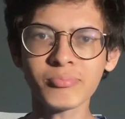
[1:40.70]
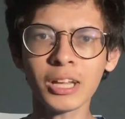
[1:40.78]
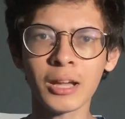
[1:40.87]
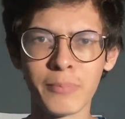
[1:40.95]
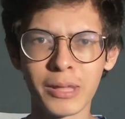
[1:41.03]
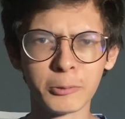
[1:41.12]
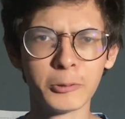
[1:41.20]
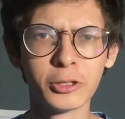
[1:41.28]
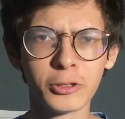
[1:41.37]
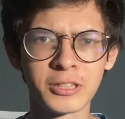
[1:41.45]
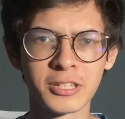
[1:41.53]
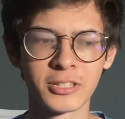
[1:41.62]
Manuel
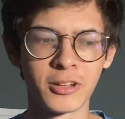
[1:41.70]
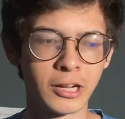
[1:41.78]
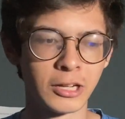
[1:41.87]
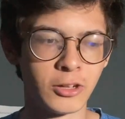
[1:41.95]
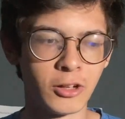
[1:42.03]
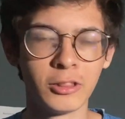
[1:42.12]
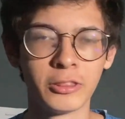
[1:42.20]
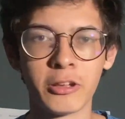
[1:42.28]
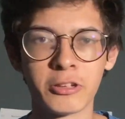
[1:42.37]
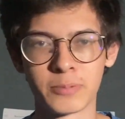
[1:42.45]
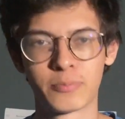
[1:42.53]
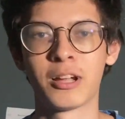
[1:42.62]
Neuer to start in goal, no
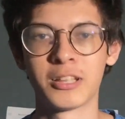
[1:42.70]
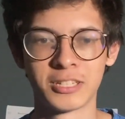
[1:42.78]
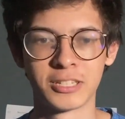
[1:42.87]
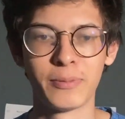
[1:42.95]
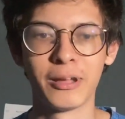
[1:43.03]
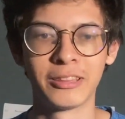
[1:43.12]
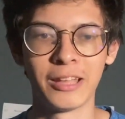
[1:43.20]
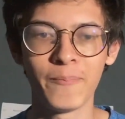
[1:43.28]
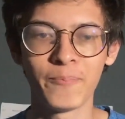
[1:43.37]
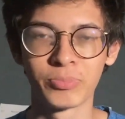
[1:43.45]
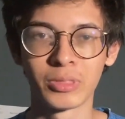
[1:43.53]
surprises about that.